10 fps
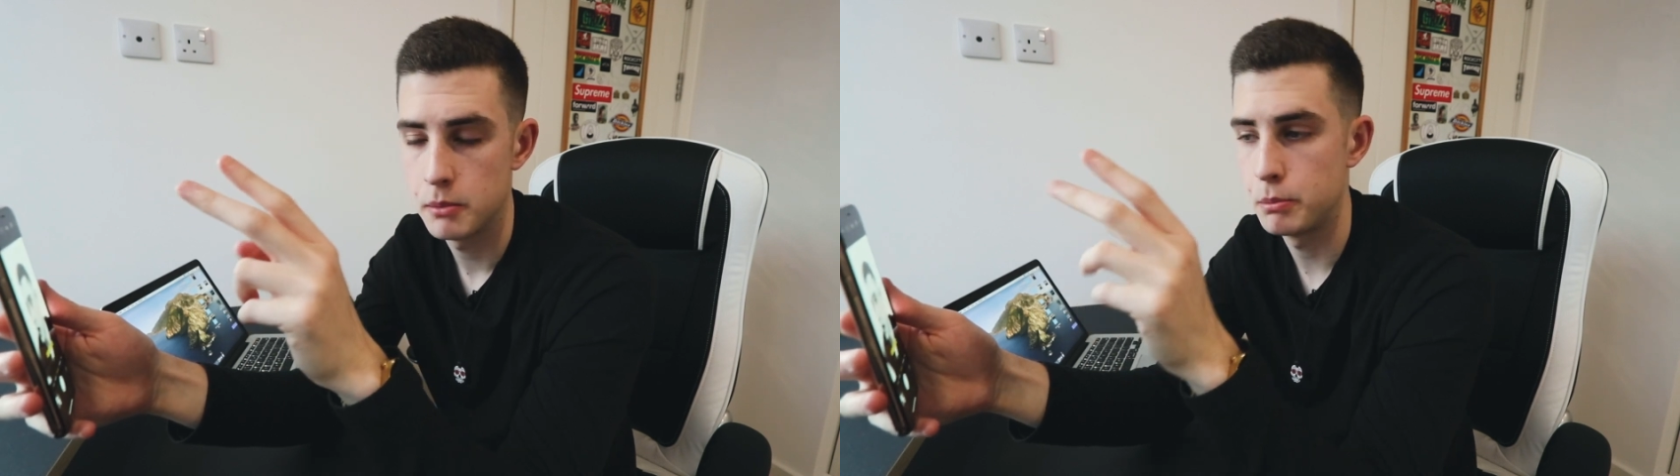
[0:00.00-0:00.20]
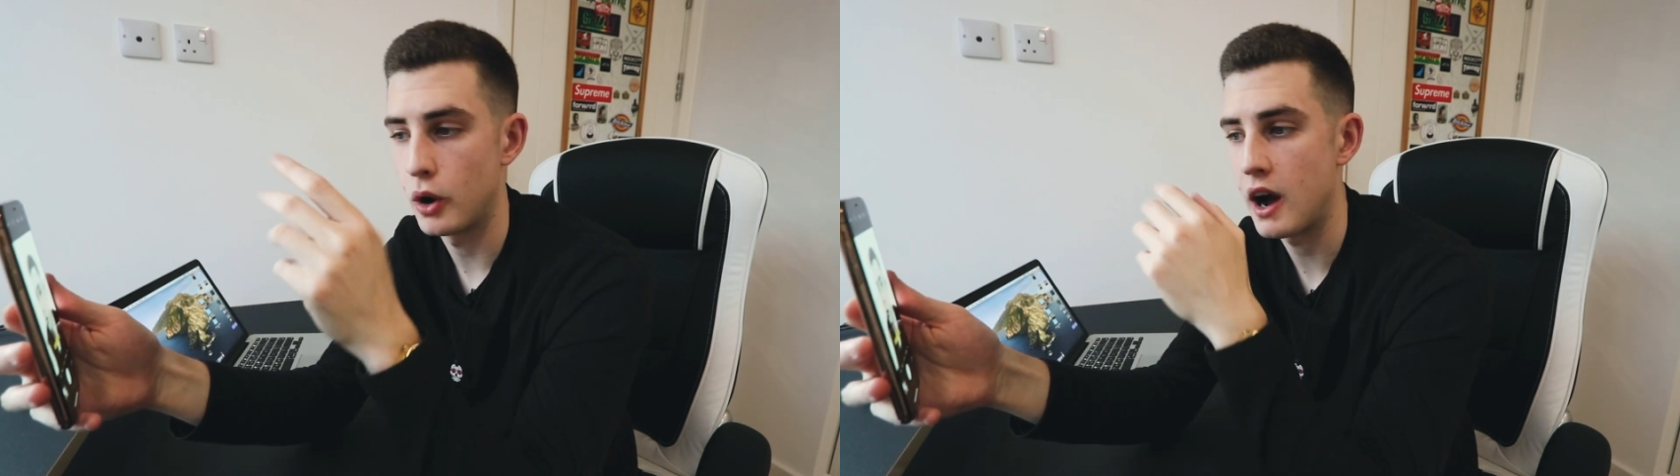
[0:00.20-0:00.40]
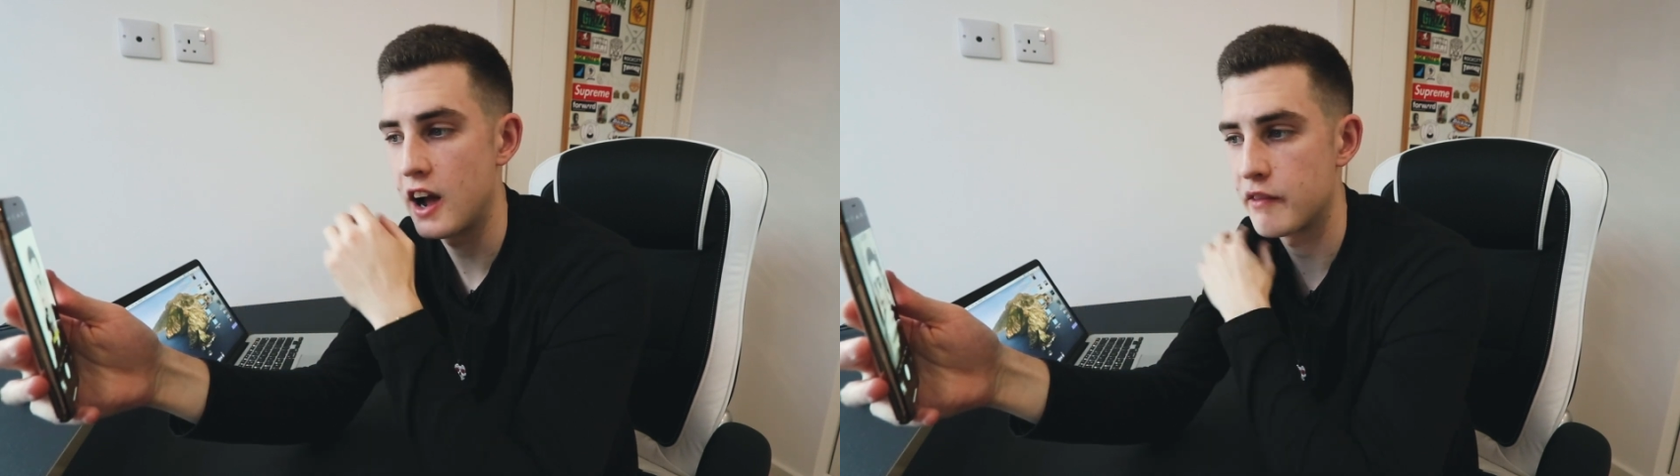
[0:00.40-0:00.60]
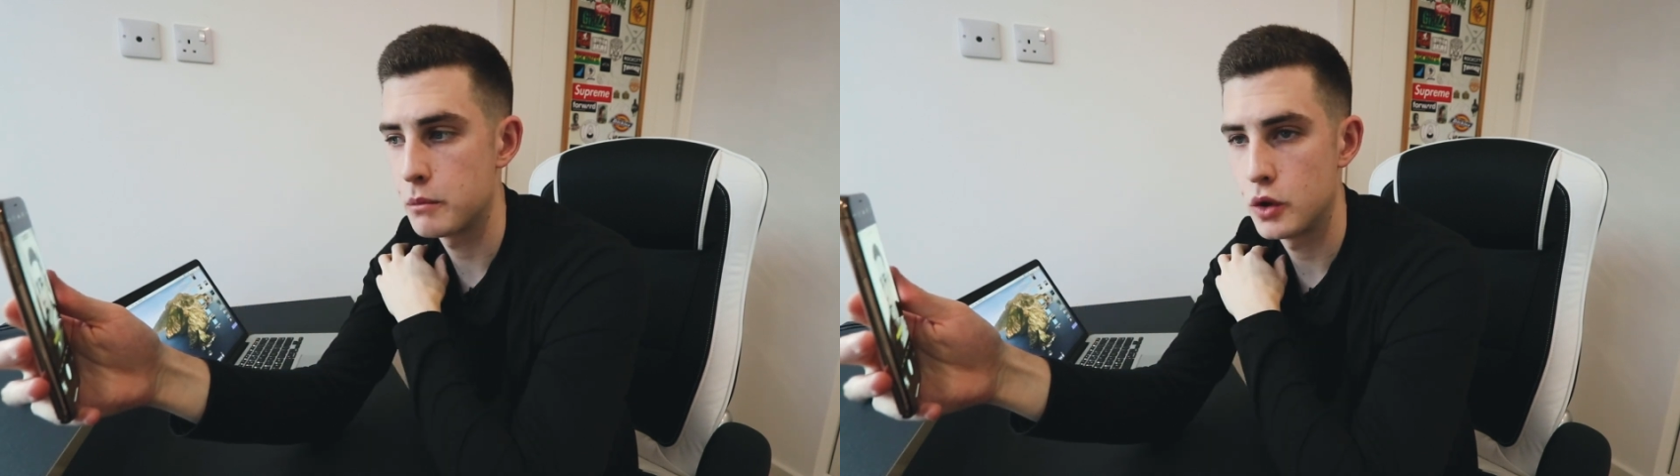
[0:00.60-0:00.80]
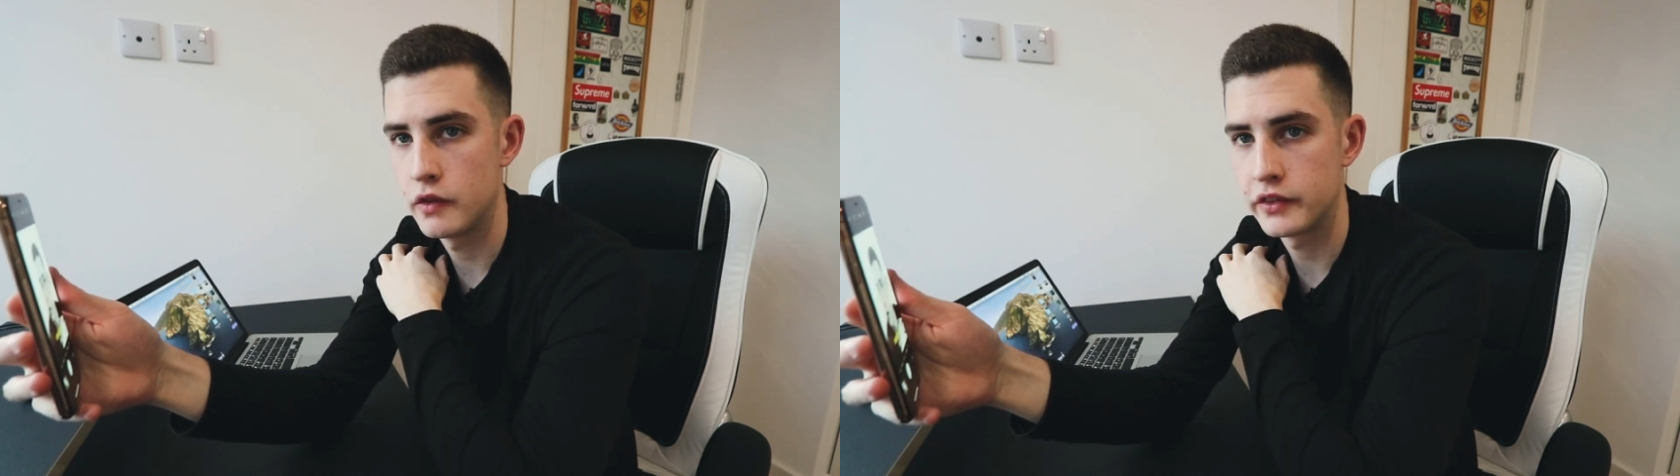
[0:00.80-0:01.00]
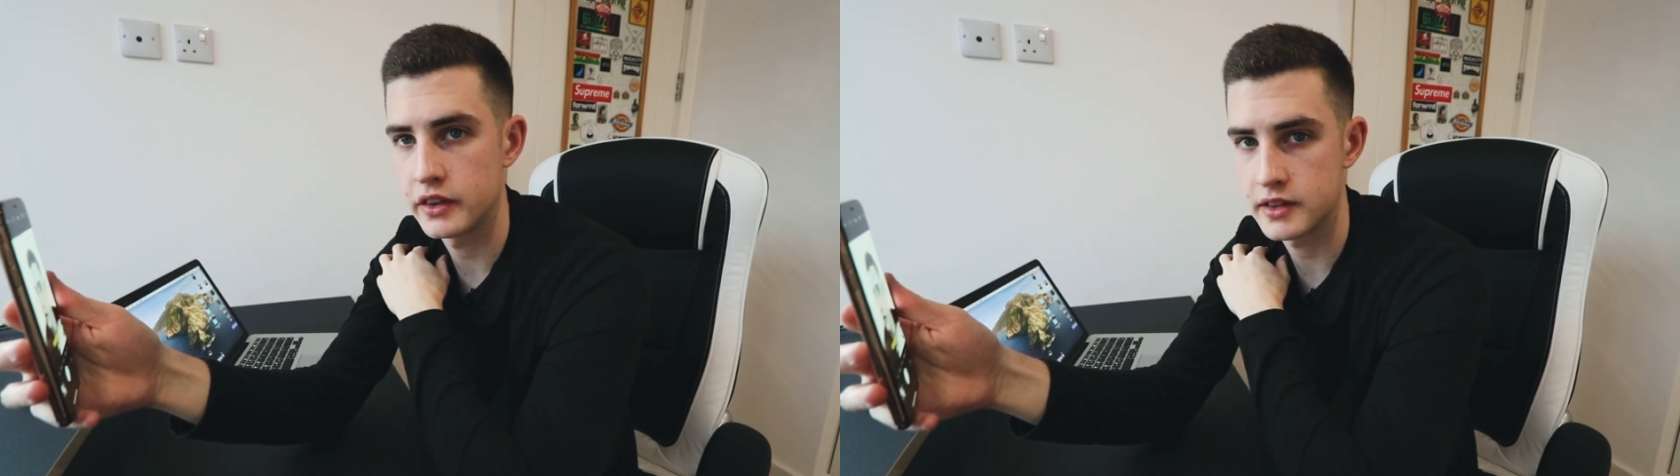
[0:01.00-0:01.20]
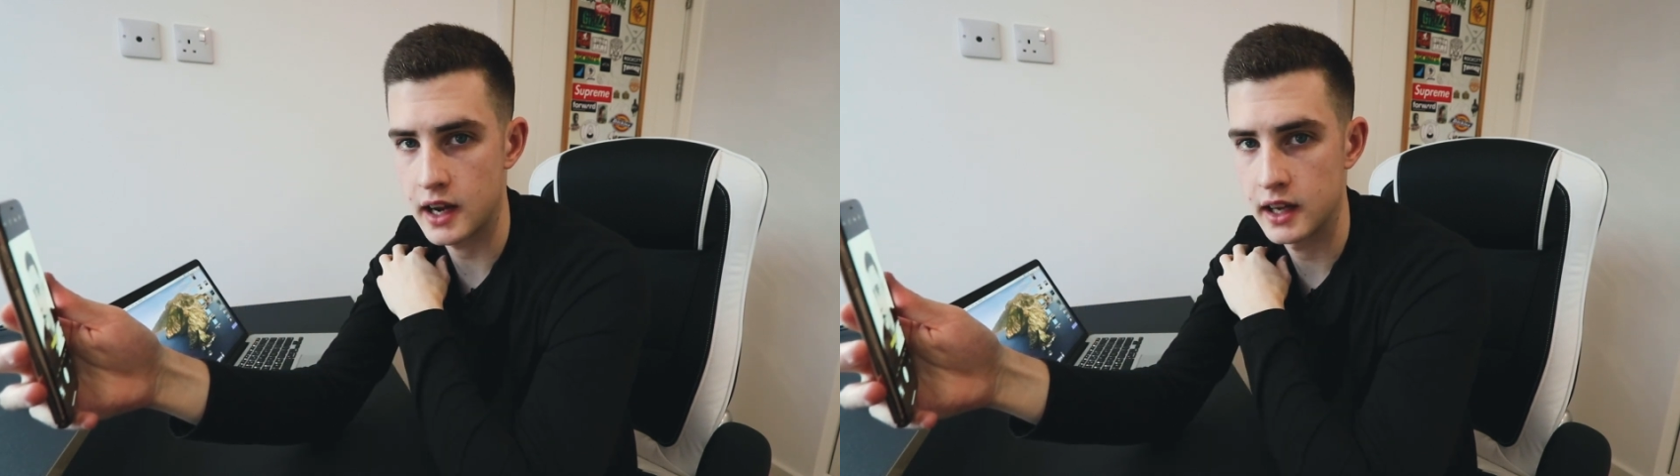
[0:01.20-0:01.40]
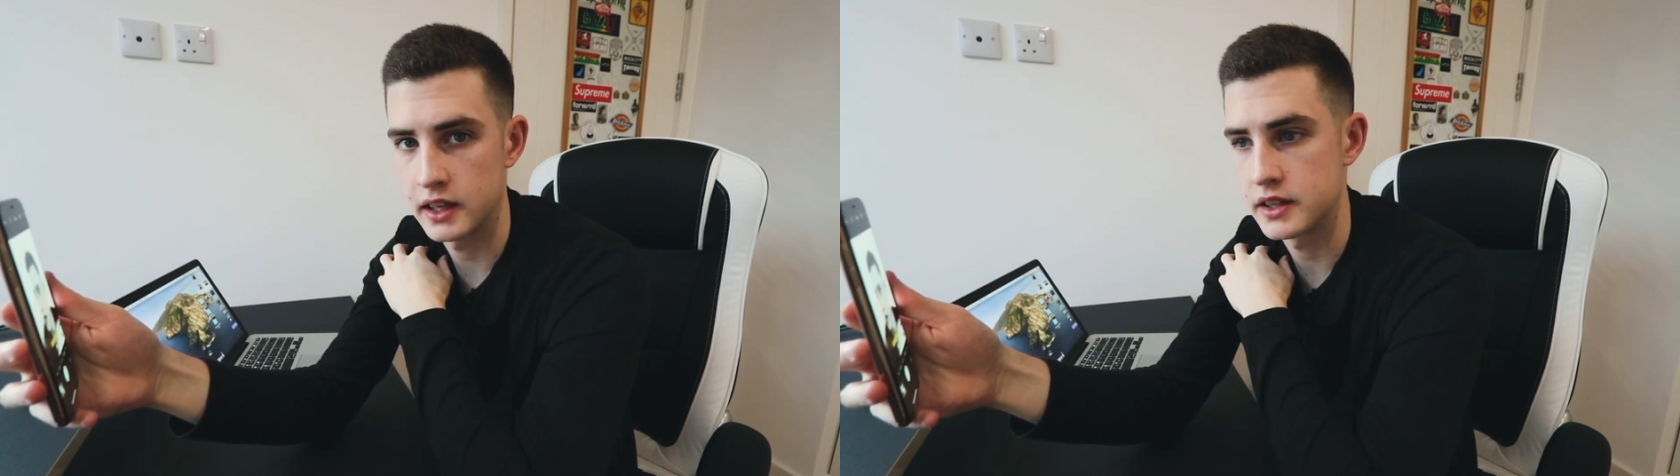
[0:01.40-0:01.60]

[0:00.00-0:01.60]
but I've moved slightly.